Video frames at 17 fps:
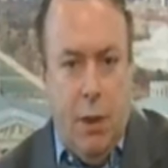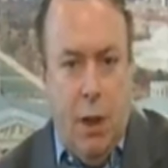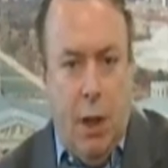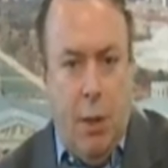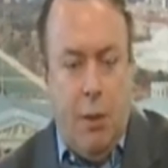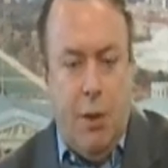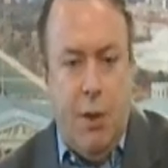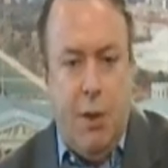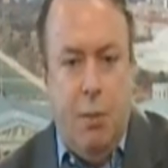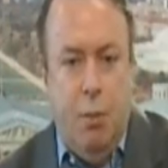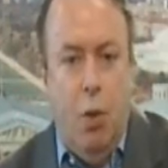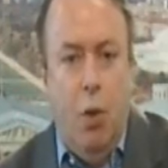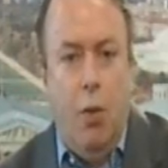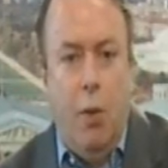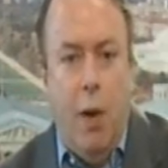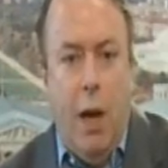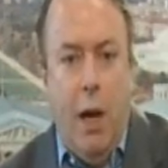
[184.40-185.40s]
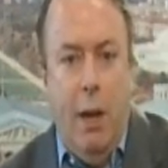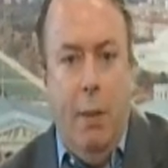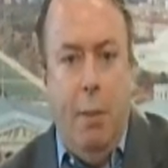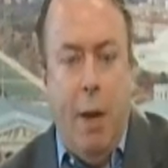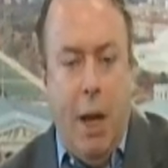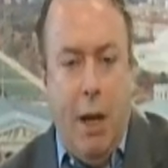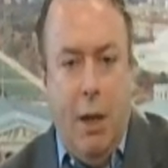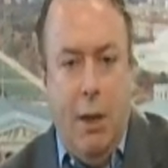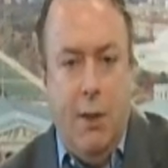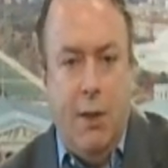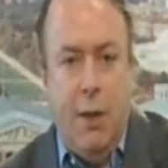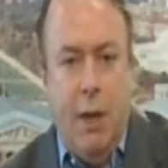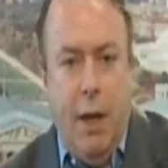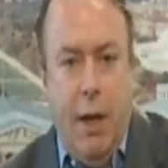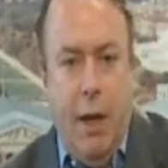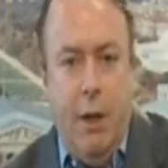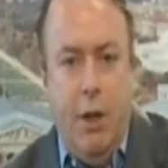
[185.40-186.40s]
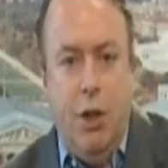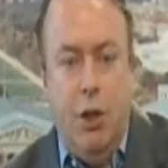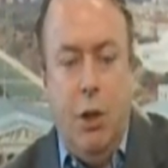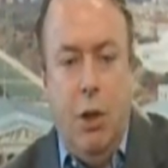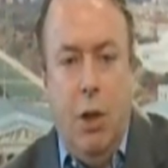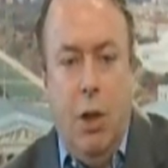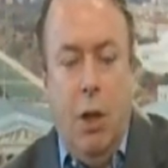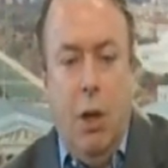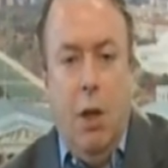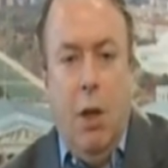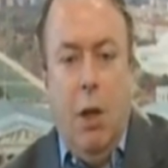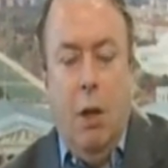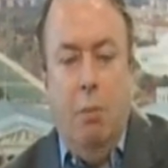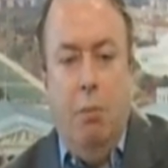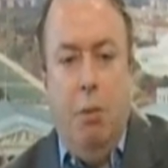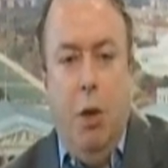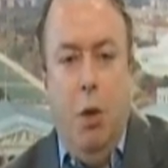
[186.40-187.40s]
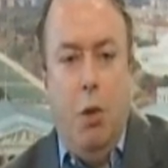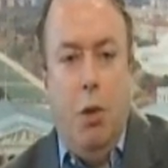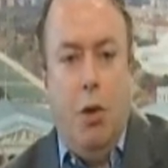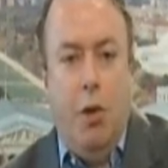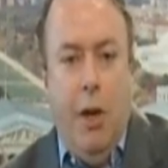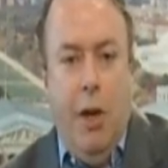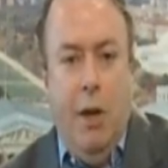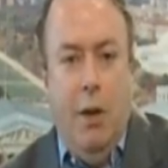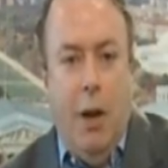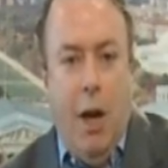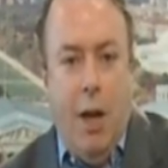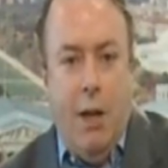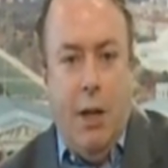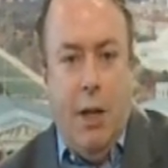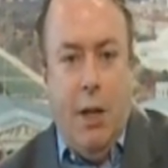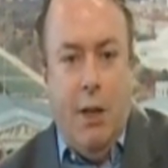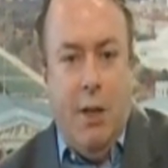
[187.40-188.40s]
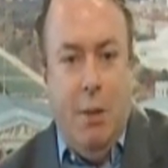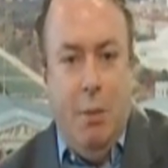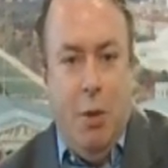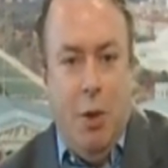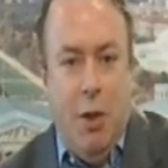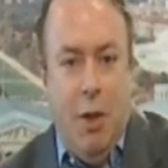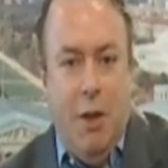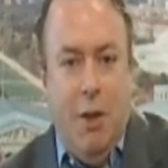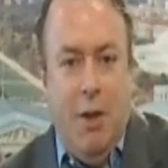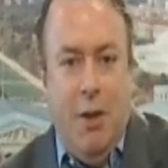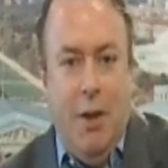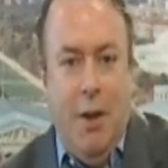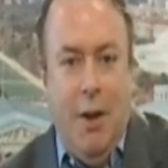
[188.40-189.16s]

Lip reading: done. It was a small rally, badly staged, puke green lighting, as he put it,